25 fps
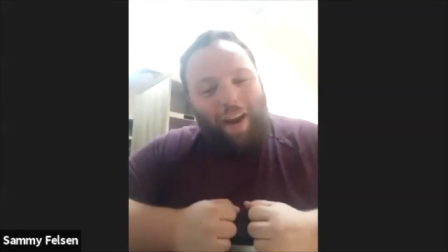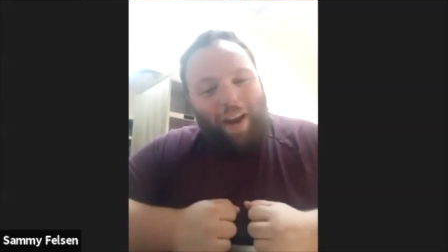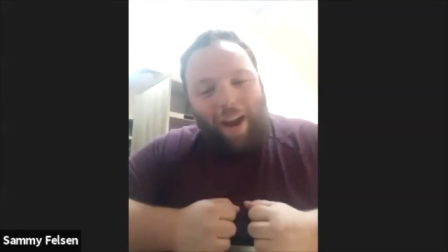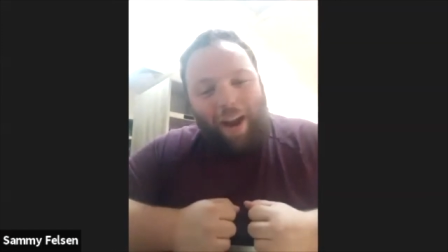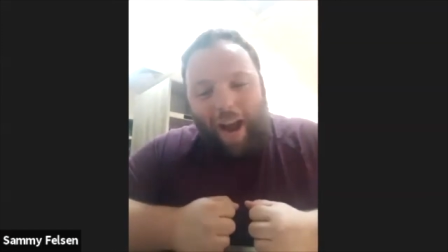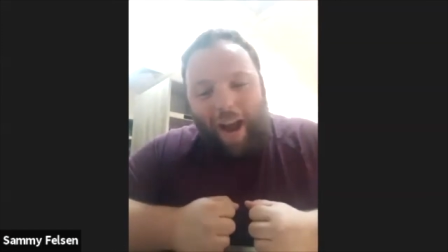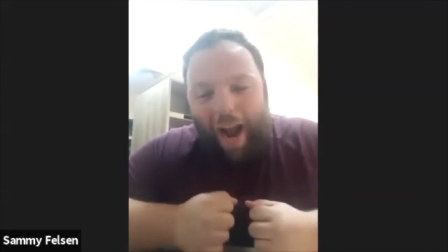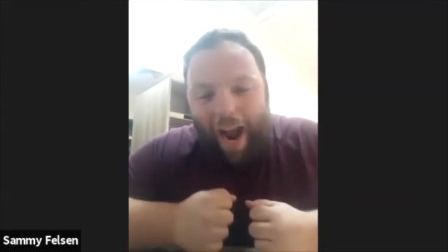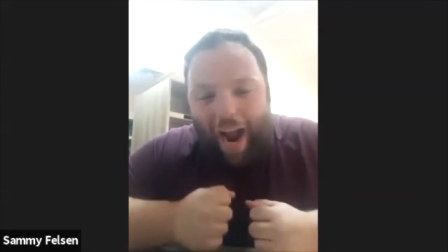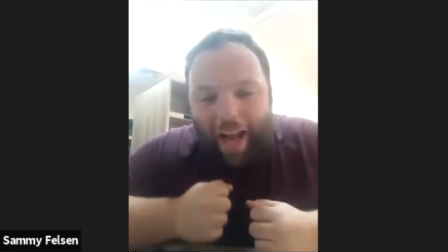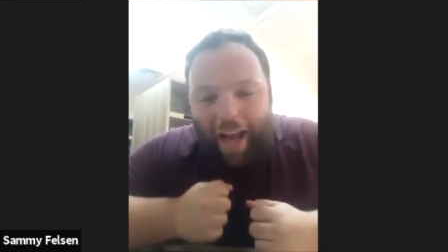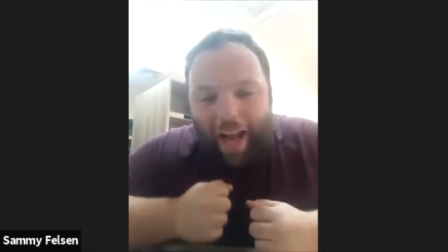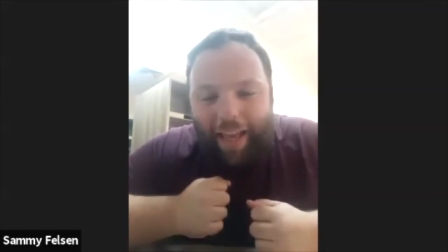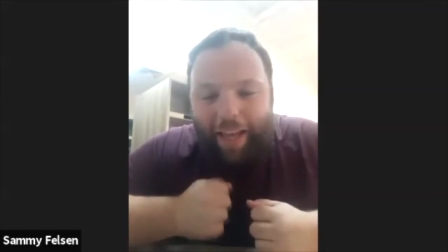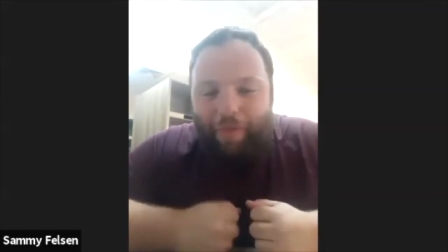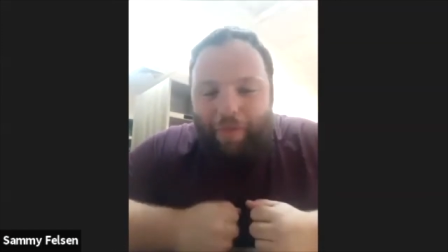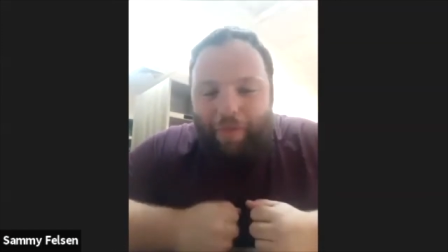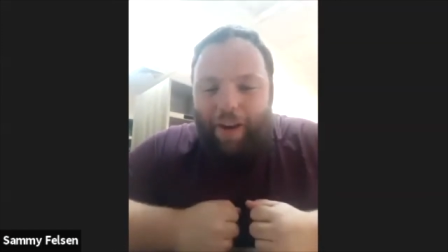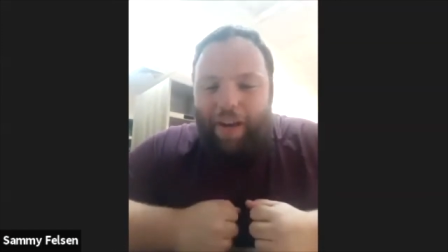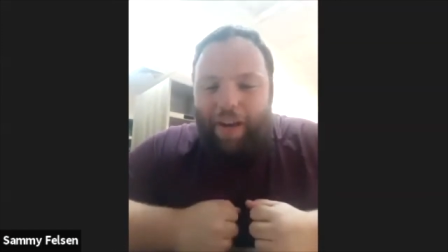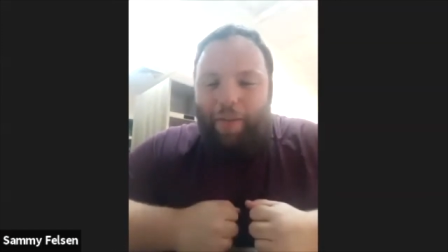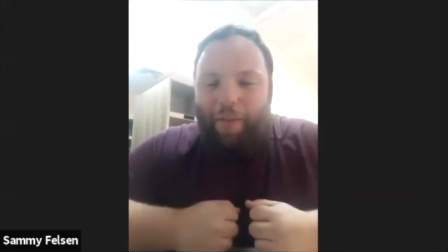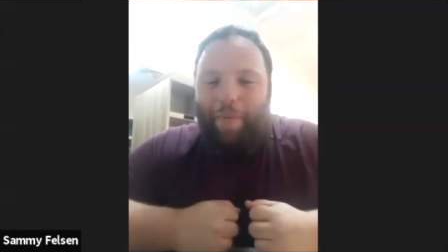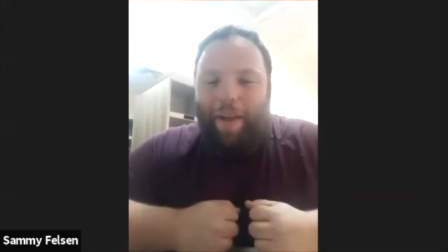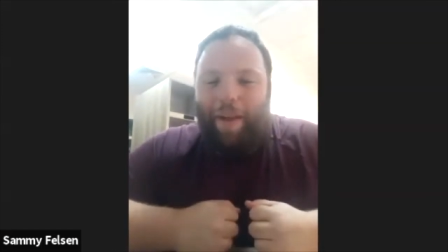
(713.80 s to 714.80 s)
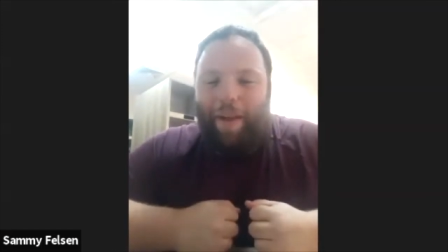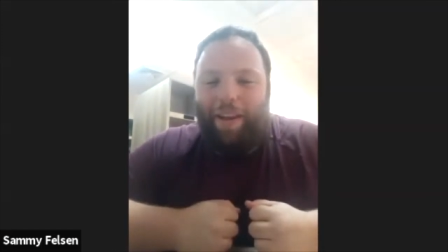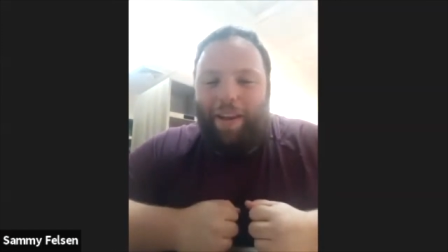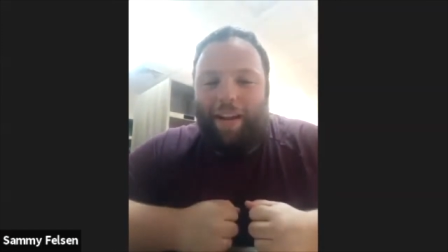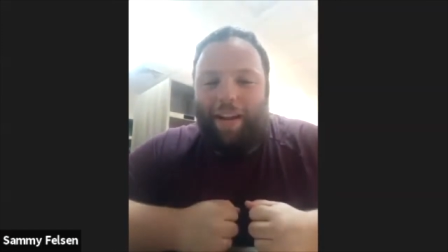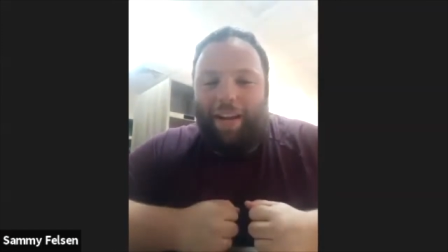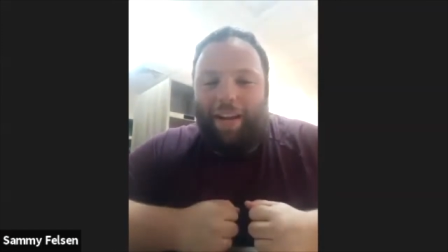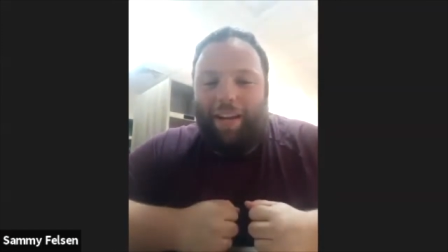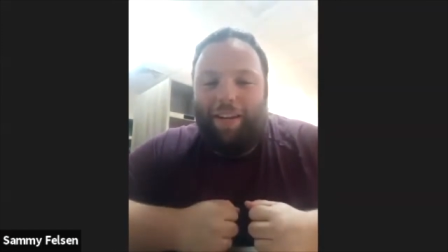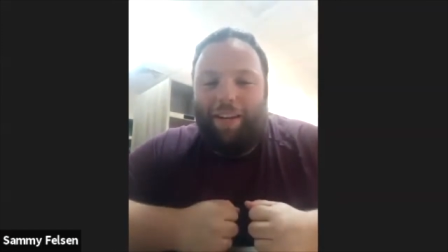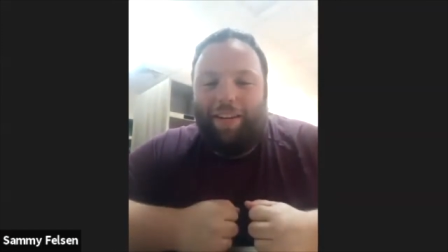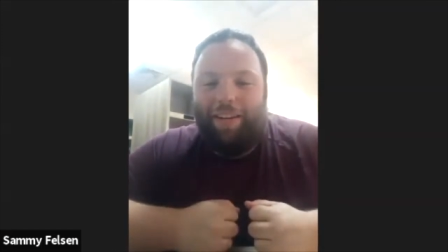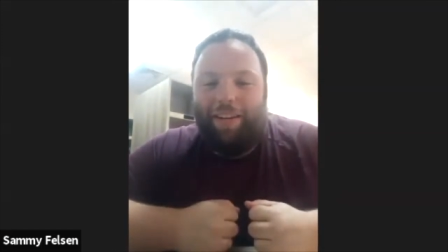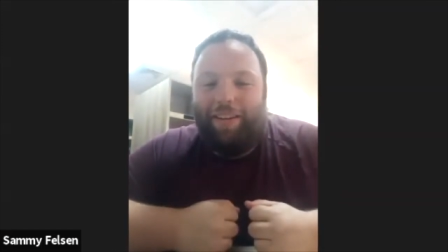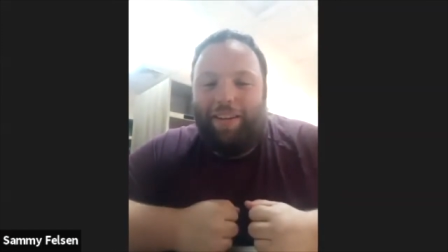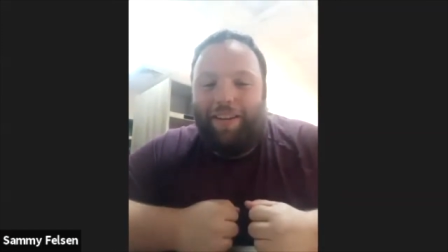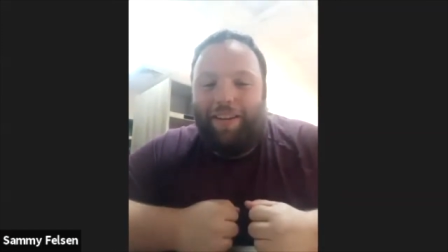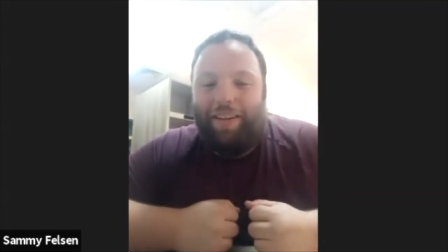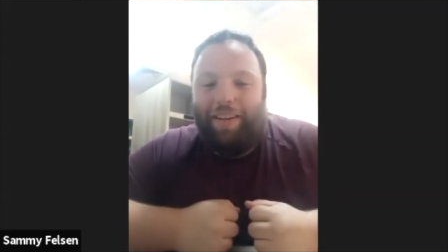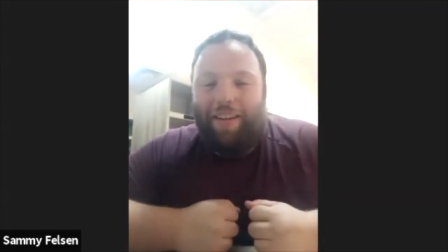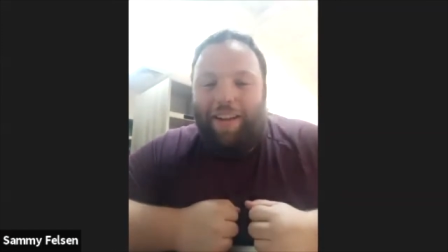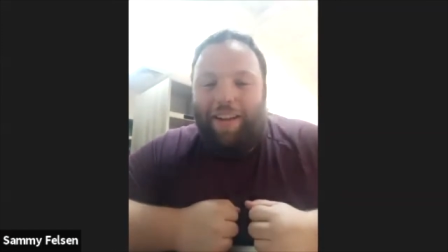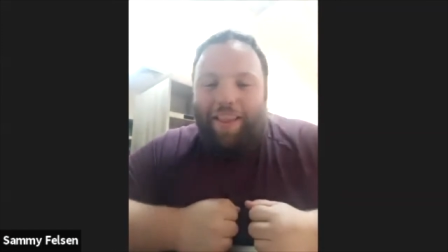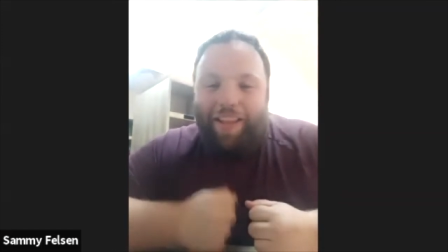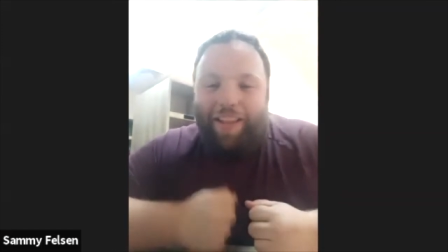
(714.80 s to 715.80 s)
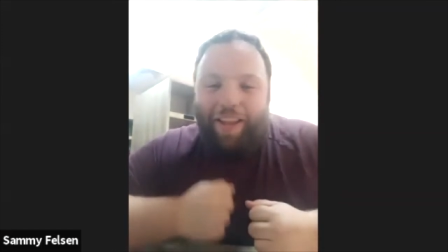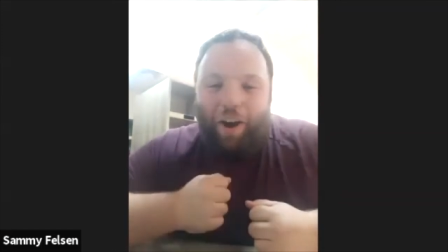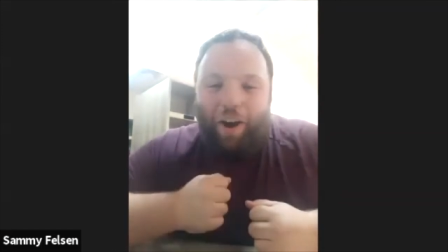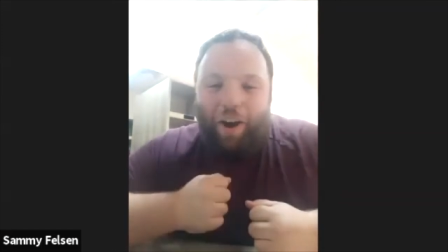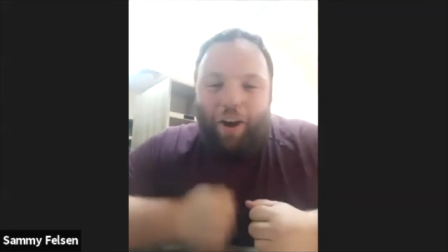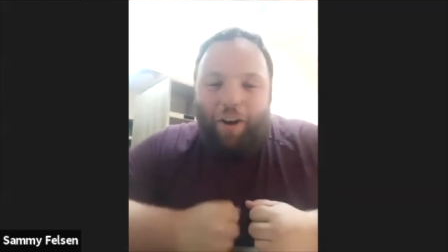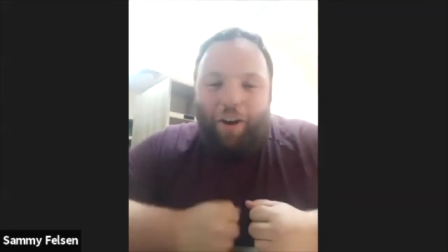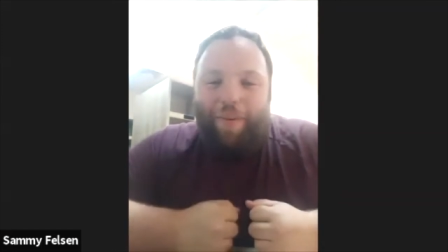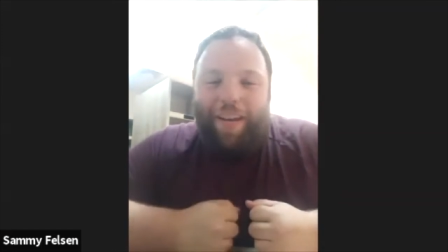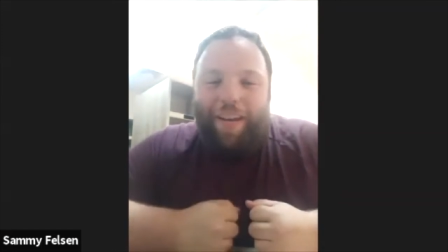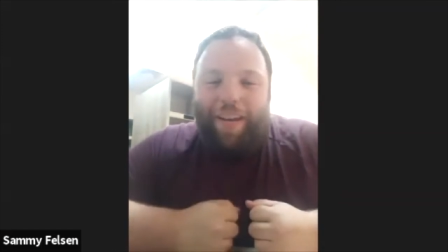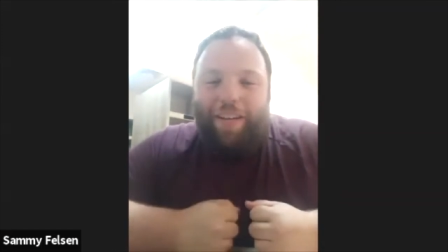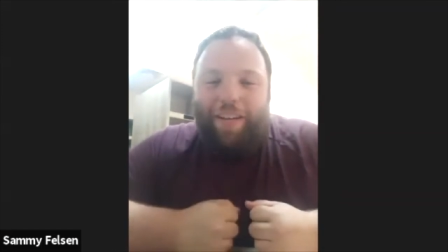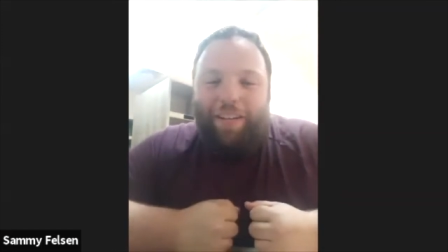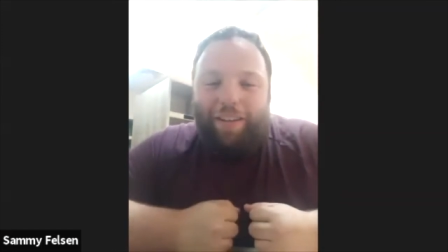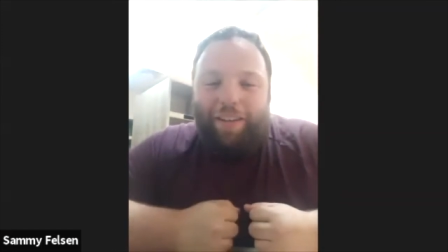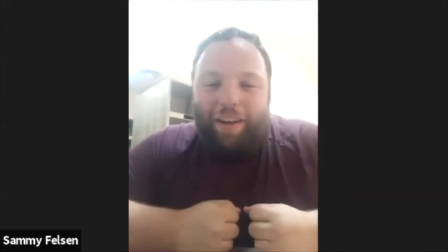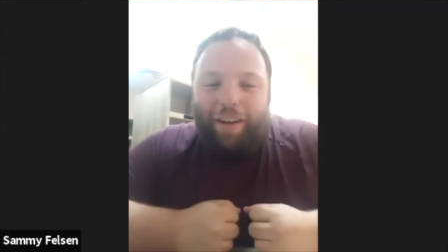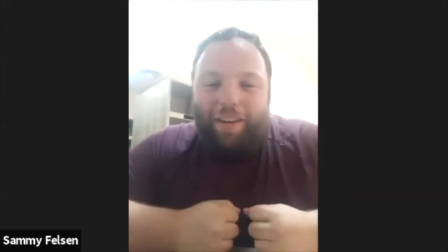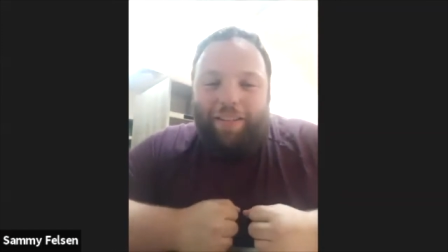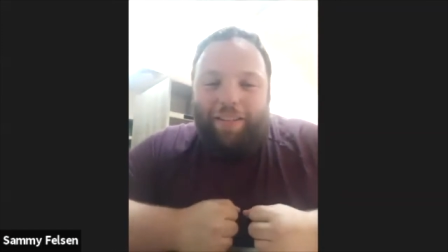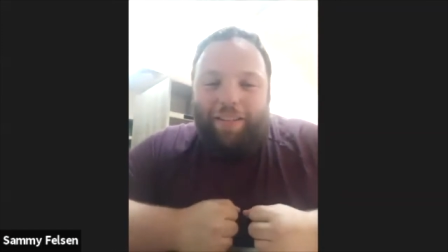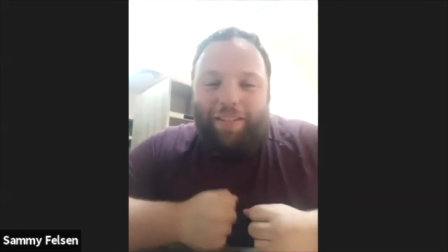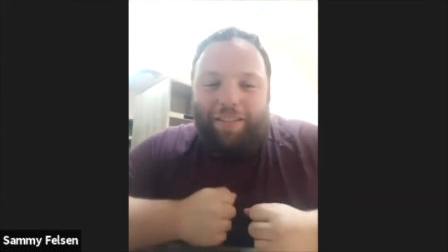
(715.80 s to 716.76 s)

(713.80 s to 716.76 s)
highly recommend it. The Army does